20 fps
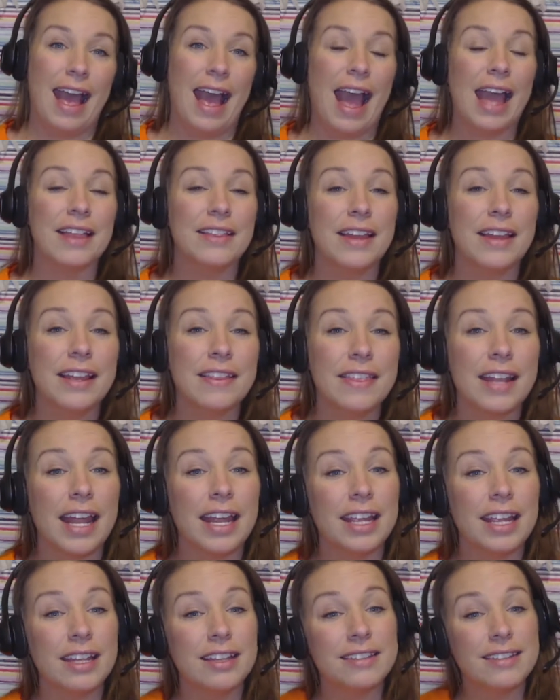I like that
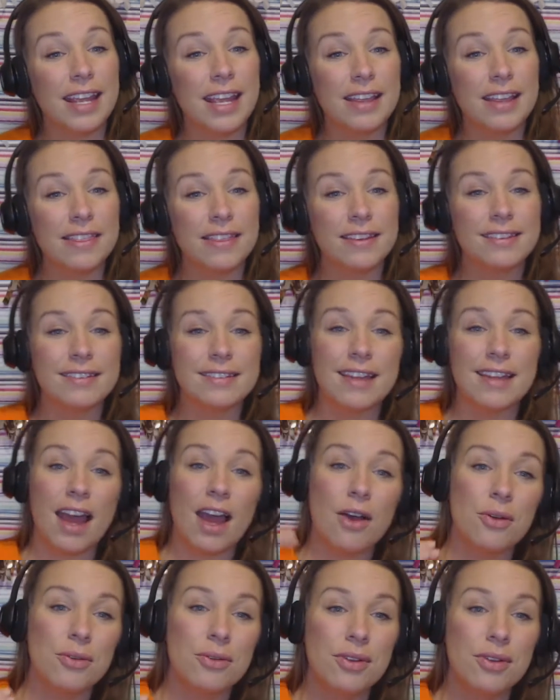I can take this
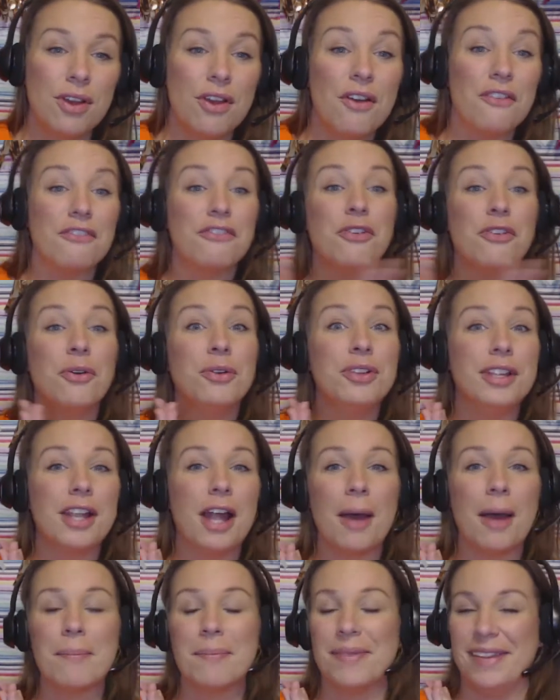down, fold it
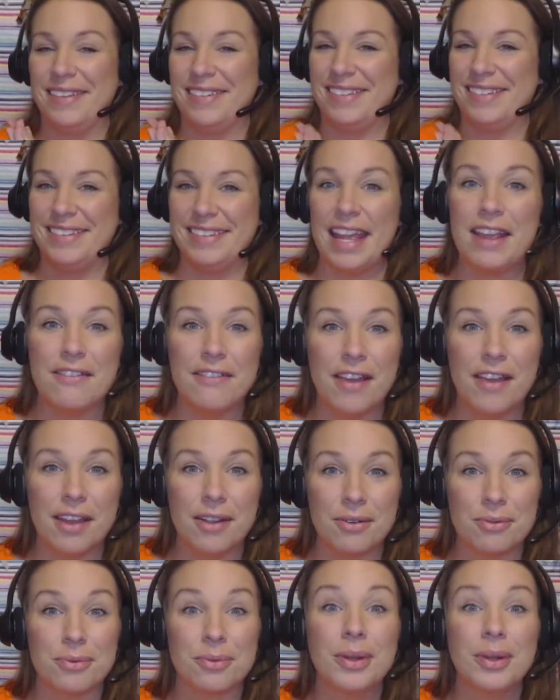up, save it,
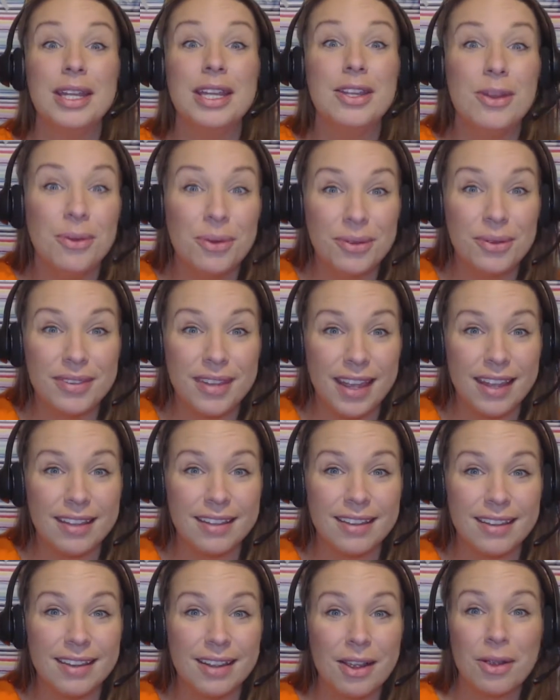reuse it,
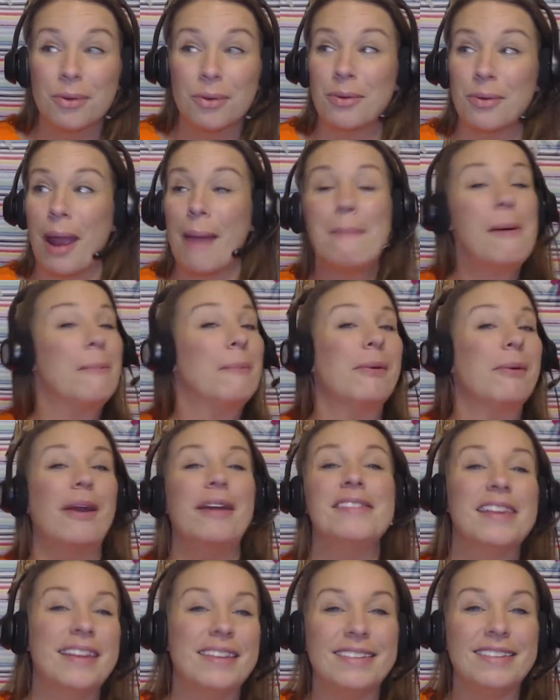wrap a
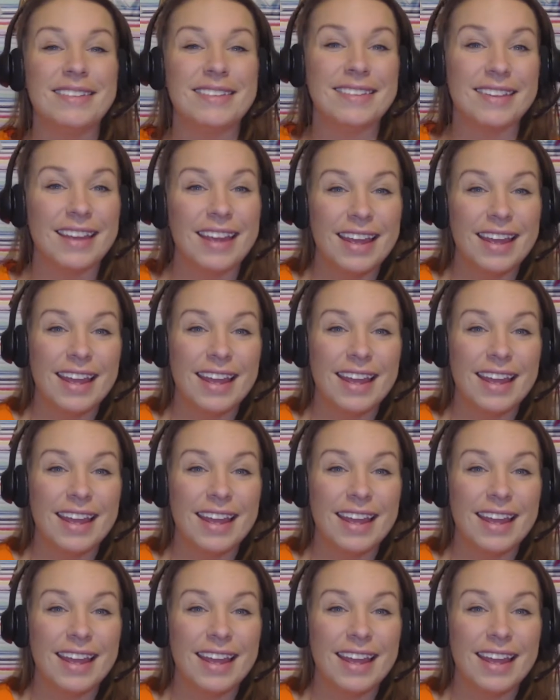present,